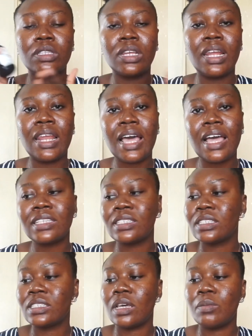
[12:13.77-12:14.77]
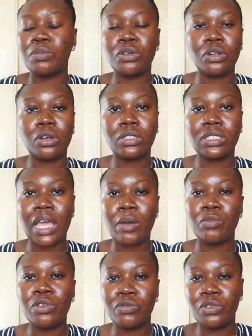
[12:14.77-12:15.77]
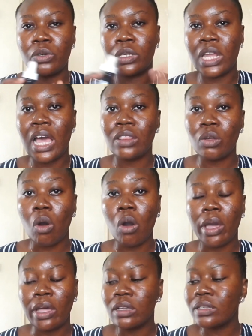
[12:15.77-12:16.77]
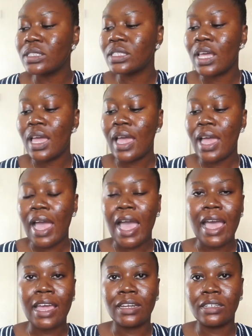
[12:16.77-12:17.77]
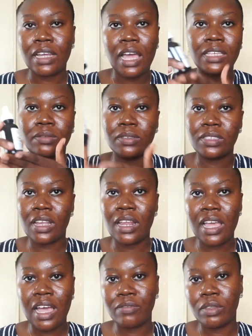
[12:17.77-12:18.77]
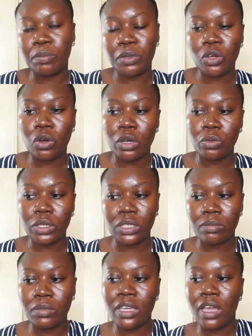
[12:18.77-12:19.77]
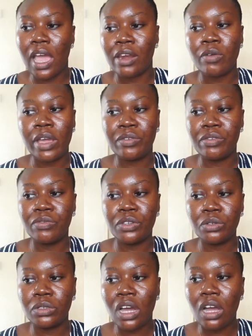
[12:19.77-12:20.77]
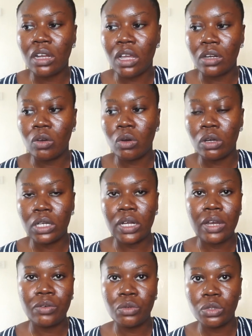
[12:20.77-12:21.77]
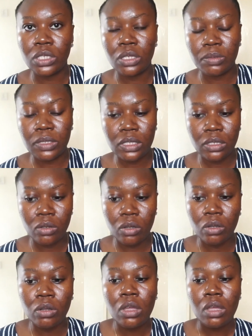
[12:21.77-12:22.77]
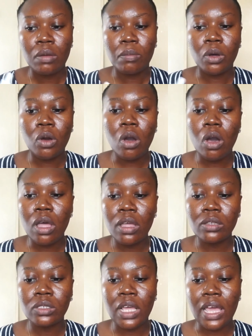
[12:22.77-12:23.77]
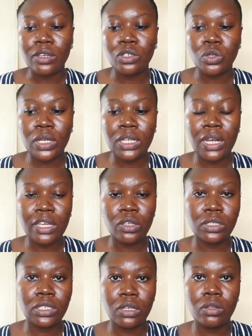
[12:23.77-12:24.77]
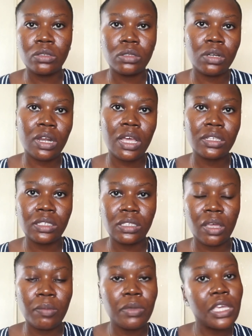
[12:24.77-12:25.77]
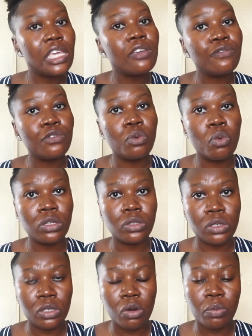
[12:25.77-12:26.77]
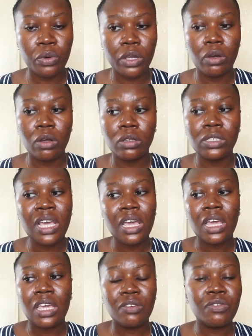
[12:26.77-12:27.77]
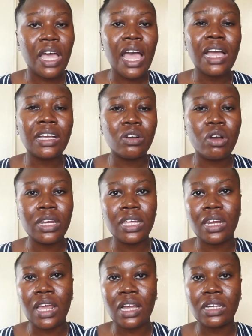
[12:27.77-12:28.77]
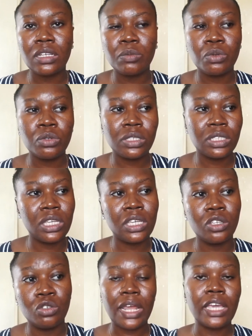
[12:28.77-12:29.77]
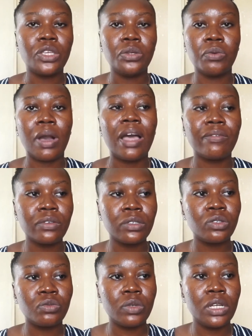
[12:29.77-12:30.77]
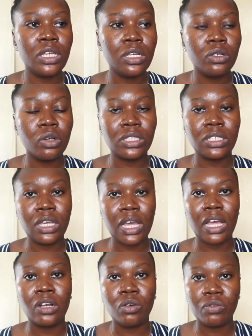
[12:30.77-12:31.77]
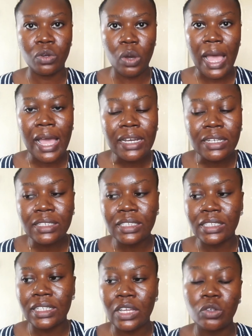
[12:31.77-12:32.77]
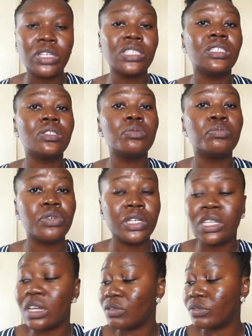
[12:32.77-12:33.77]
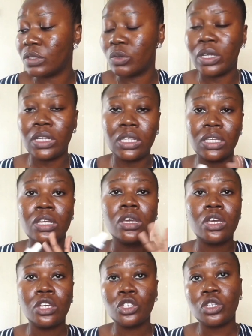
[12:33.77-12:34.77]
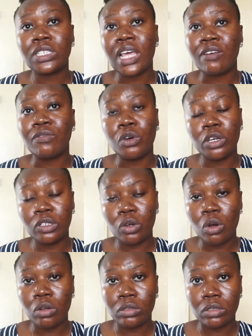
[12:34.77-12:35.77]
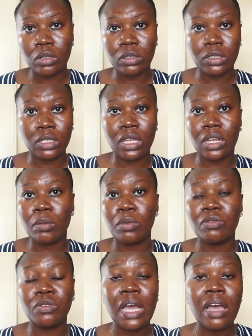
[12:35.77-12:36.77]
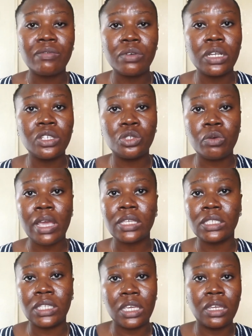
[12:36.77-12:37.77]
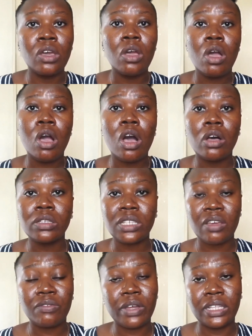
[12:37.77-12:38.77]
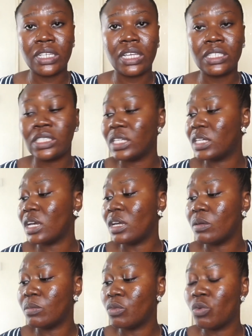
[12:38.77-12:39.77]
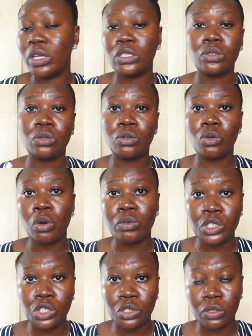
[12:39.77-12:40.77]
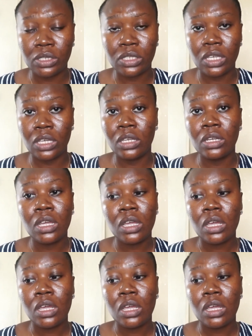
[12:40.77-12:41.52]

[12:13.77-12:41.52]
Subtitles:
the last product I'm reviewing are the oils, and I specifically have the bee oil with me. I know I reviewed argan oil and rose hip seed oil, but oils are usually like your second to last step if you want to incorporate oils. If you're oily and acne prone skin, like you haven't really gotten a hang of your acne and you are still breaking out frequently, just avoid oils altogether. But if you have really dry skin, oils are a fantastic way to nourish your skin